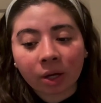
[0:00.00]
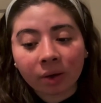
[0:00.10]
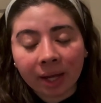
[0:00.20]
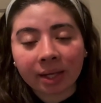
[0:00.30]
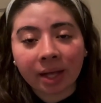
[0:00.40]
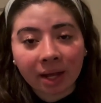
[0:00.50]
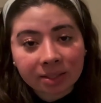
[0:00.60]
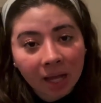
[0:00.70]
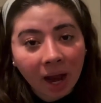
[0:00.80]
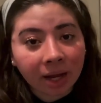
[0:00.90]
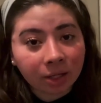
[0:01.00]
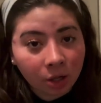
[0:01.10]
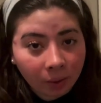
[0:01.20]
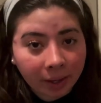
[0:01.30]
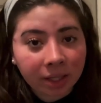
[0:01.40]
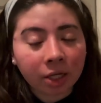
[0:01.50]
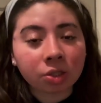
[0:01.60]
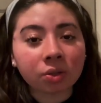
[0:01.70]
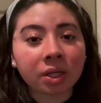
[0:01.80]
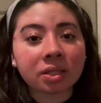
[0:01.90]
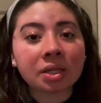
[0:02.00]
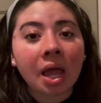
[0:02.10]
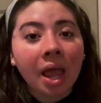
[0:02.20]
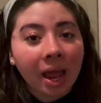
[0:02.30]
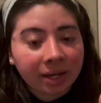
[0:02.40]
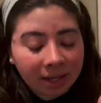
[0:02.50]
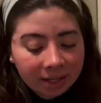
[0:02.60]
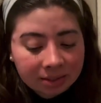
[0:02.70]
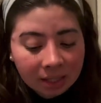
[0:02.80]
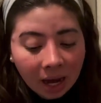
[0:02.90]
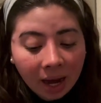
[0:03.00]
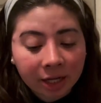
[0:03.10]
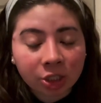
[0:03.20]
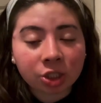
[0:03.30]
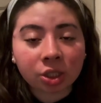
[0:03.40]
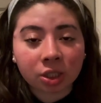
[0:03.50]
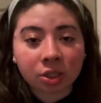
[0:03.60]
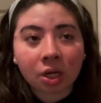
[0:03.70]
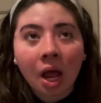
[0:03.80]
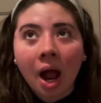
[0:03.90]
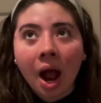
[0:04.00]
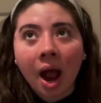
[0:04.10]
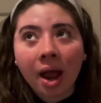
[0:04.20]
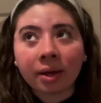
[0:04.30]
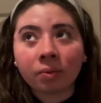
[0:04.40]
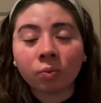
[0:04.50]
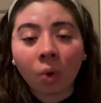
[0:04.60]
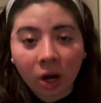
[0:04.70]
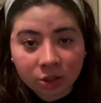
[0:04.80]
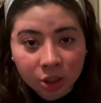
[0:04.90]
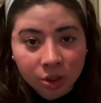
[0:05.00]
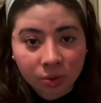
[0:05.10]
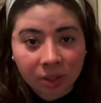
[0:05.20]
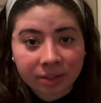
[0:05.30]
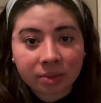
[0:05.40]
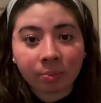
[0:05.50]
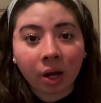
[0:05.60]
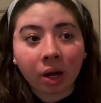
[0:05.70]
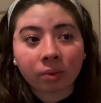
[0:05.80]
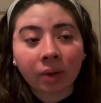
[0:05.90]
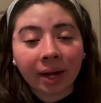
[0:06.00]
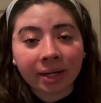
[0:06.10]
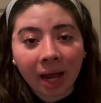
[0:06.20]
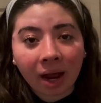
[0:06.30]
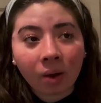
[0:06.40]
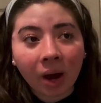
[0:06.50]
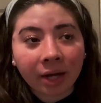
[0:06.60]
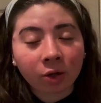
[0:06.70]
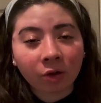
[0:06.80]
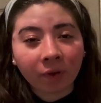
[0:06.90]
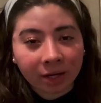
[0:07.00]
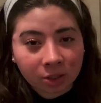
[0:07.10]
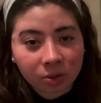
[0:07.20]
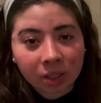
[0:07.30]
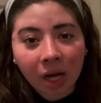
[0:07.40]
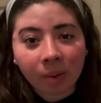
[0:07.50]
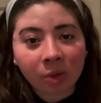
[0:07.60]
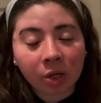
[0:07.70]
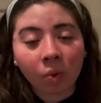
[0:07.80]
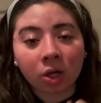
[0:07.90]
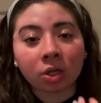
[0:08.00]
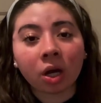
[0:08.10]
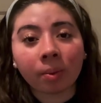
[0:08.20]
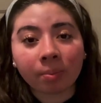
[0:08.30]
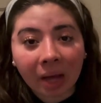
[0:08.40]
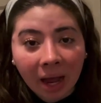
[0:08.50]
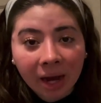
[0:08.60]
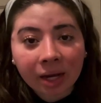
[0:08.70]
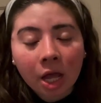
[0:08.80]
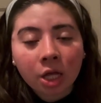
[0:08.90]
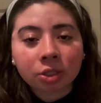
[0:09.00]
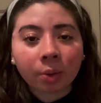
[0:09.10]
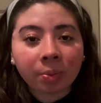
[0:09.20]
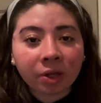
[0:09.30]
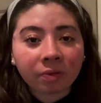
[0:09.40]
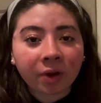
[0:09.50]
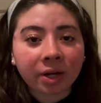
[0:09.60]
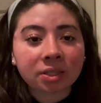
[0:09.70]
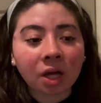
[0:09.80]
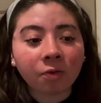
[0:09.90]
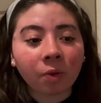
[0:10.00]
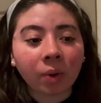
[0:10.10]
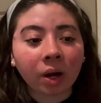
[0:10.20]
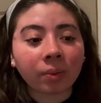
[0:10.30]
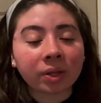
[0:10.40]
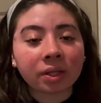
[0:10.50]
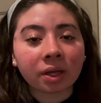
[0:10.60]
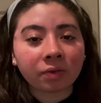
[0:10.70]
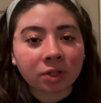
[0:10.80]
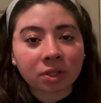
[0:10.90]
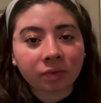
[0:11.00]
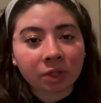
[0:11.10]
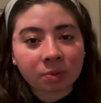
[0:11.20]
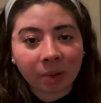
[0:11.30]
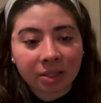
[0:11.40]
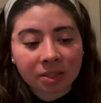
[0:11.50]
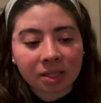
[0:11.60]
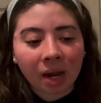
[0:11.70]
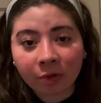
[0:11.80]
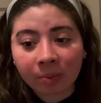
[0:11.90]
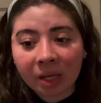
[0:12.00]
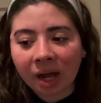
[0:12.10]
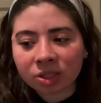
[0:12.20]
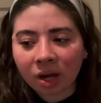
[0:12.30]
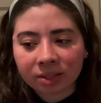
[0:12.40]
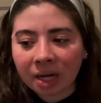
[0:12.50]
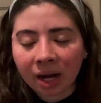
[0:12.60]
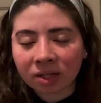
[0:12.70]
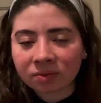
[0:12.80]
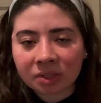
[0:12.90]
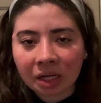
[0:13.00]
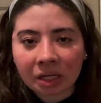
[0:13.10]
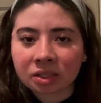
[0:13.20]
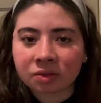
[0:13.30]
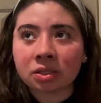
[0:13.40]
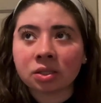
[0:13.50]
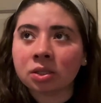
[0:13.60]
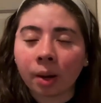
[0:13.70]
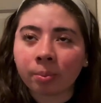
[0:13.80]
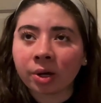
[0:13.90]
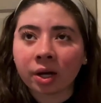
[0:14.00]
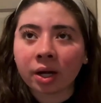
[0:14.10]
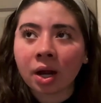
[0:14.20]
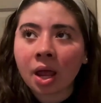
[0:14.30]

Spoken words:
okay, yes, I know I need to do this, and yes, I want to do this, but right now I know if I do it, I'm gonna want to come back. So being very self-aware with, give yourself the space and time. For me, I got tired of seeing his number